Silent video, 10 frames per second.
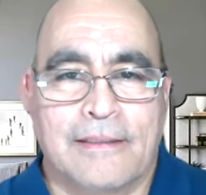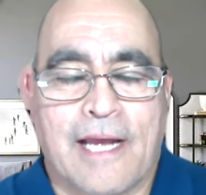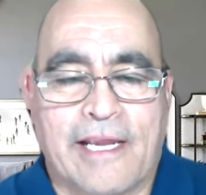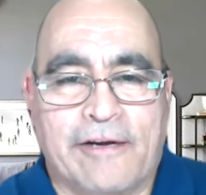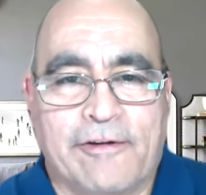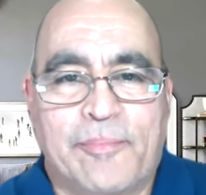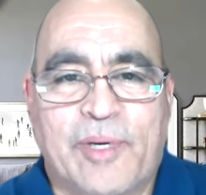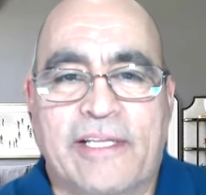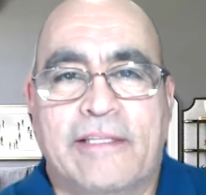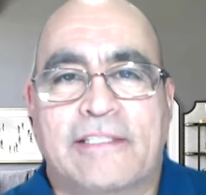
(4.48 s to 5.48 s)
Hi,
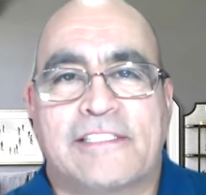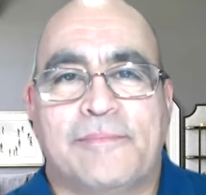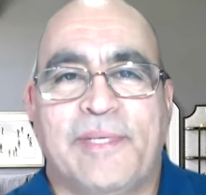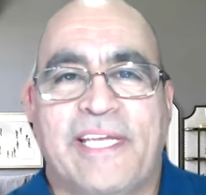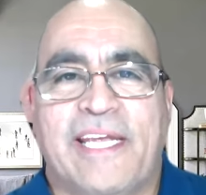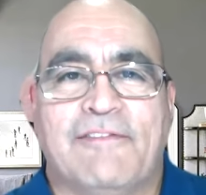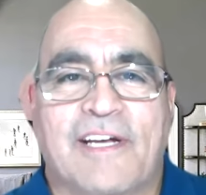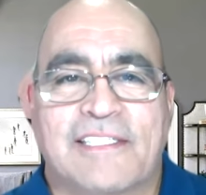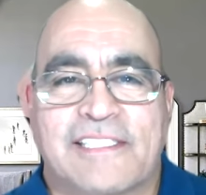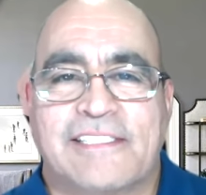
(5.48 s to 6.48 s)
everybody. This is Miguel
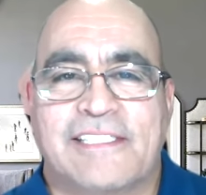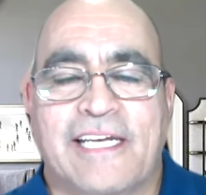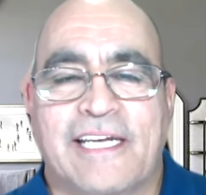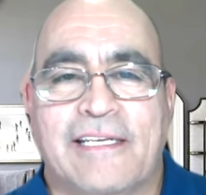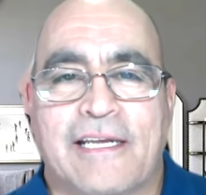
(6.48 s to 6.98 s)
Vazquez again.